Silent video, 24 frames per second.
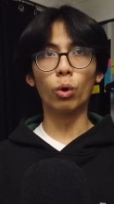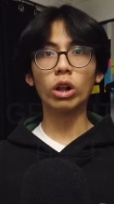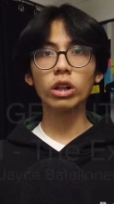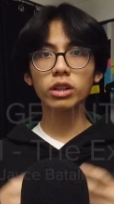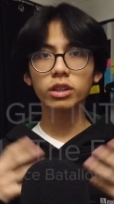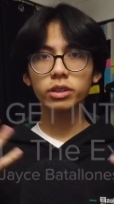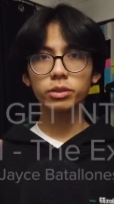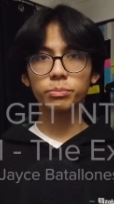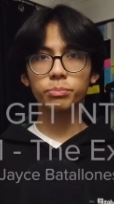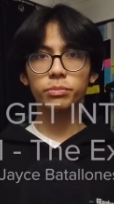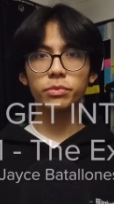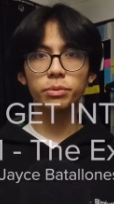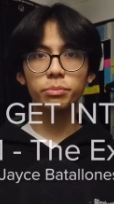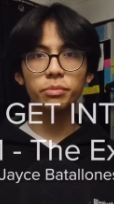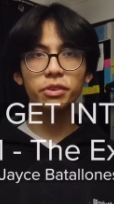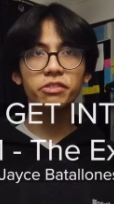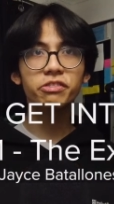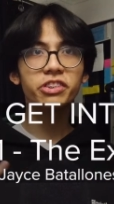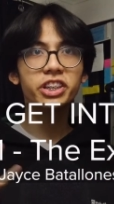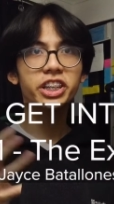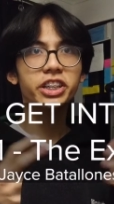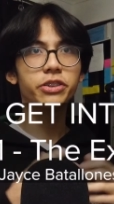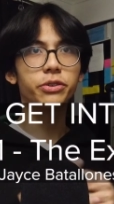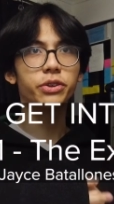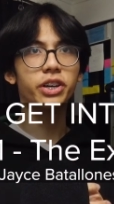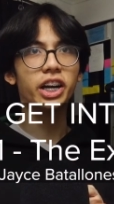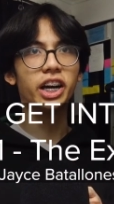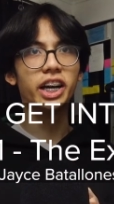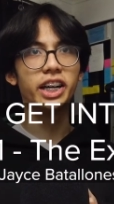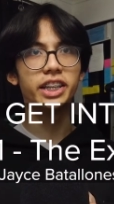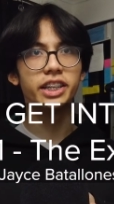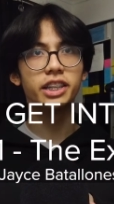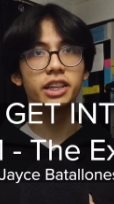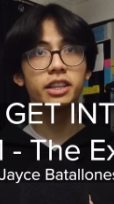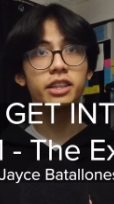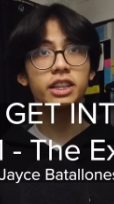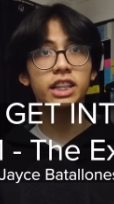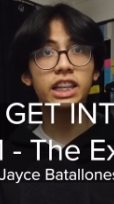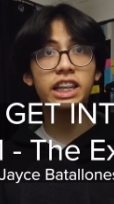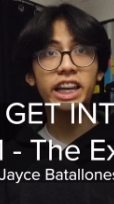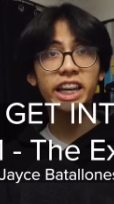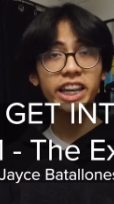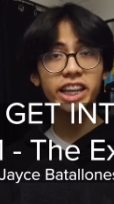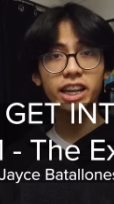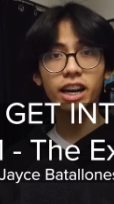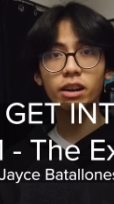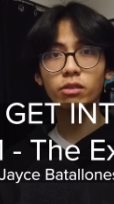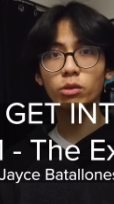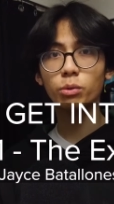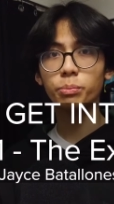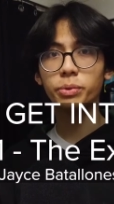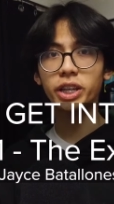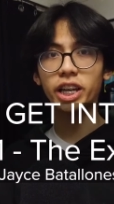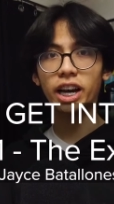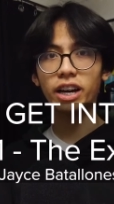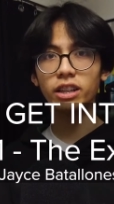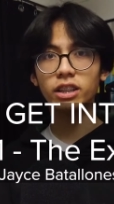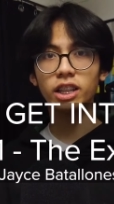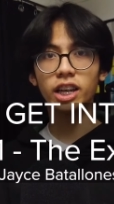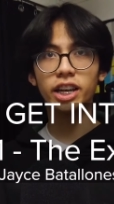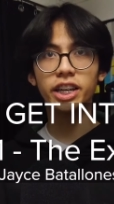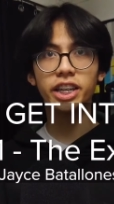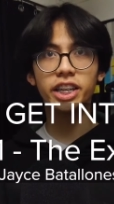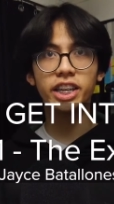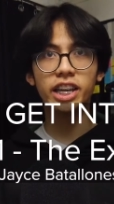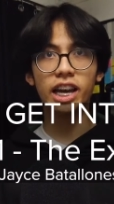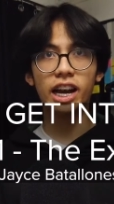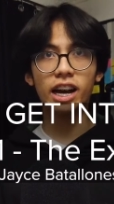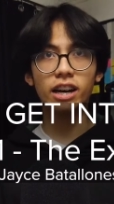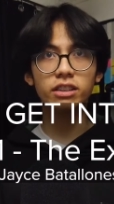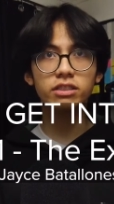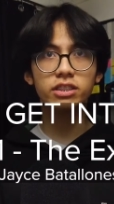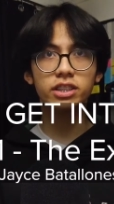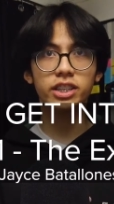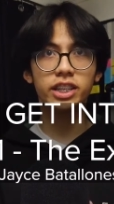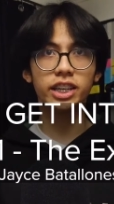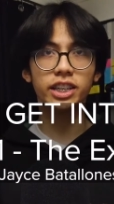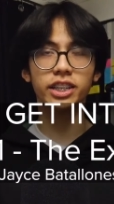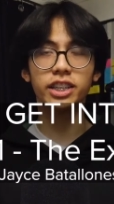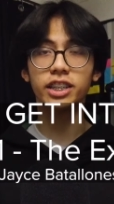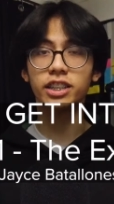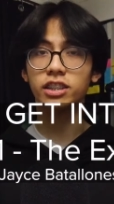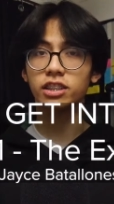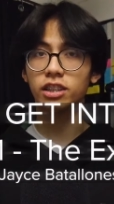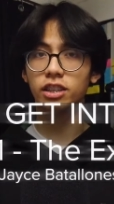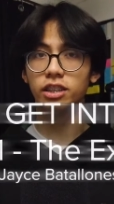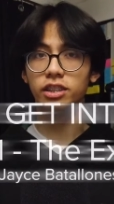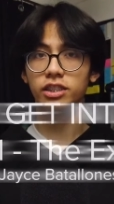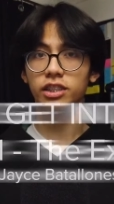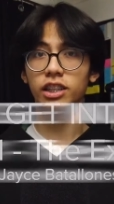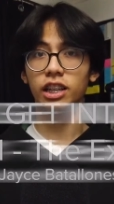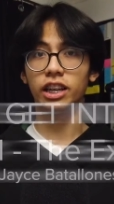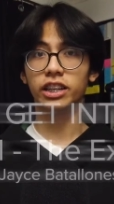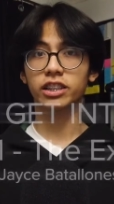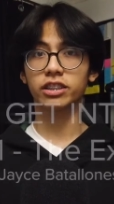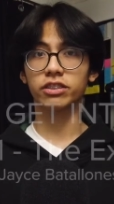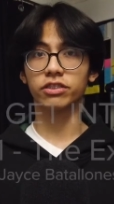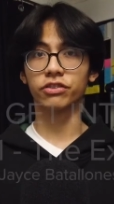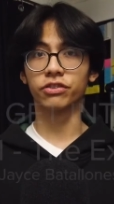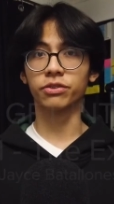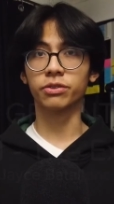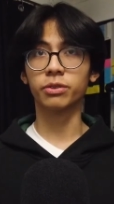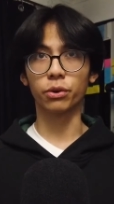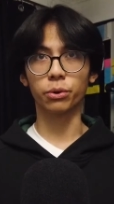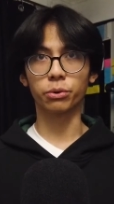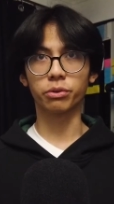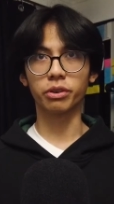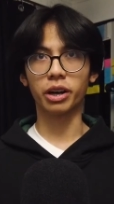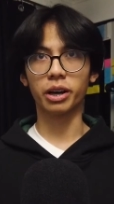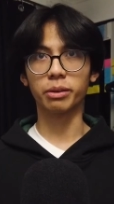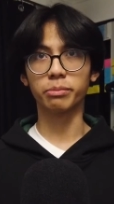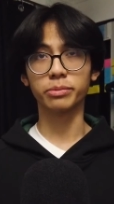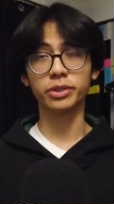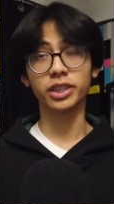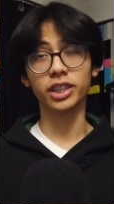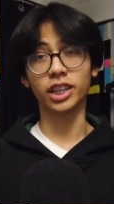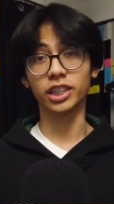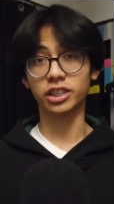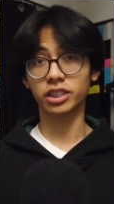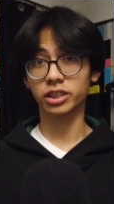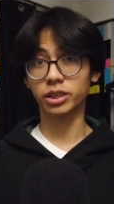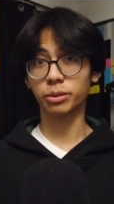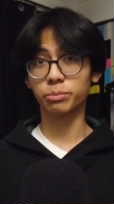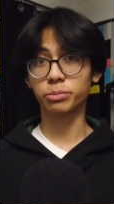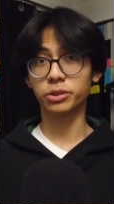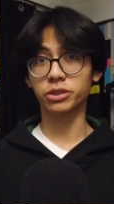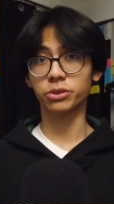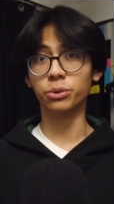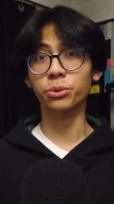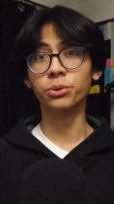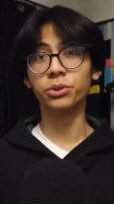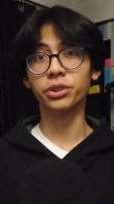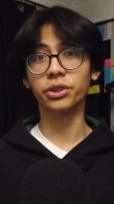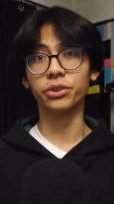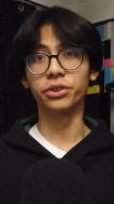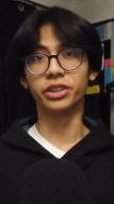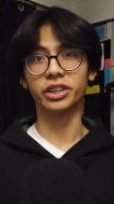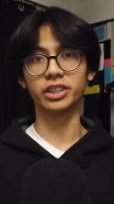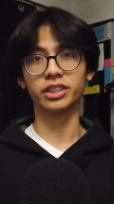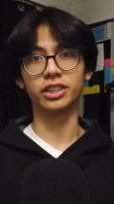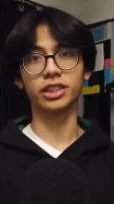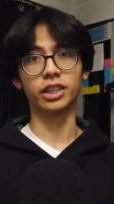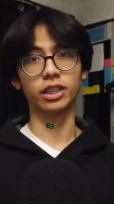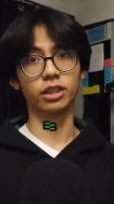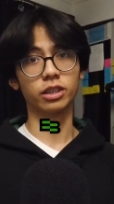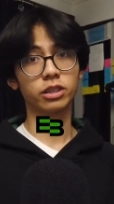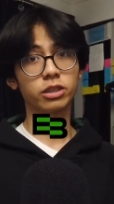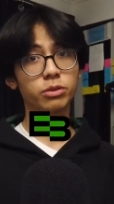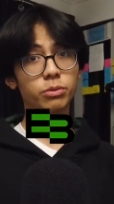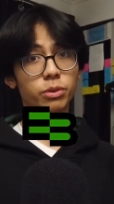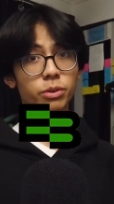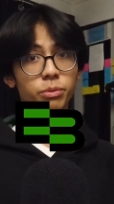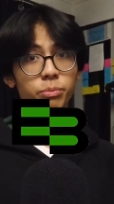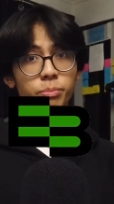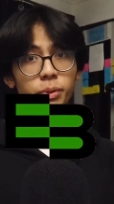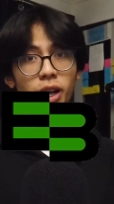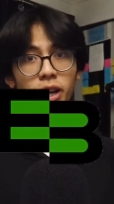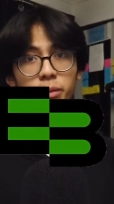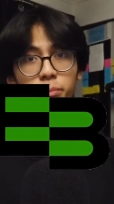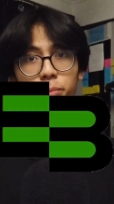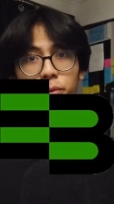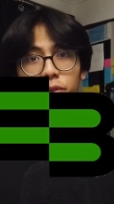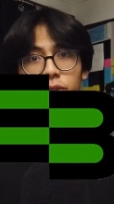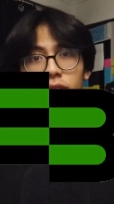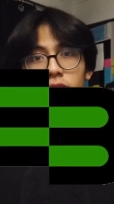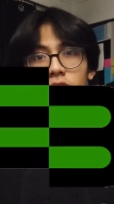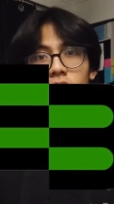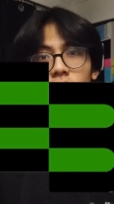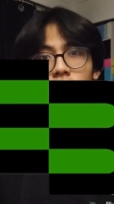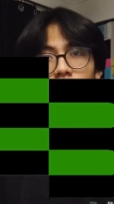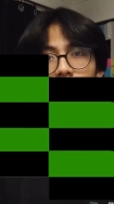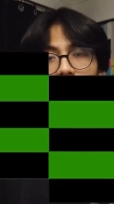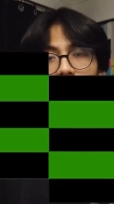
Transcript: Welcome to my video guide. Today I will be outlining how to get into the selective program slash sub-school known as the Elizabeth Blackburn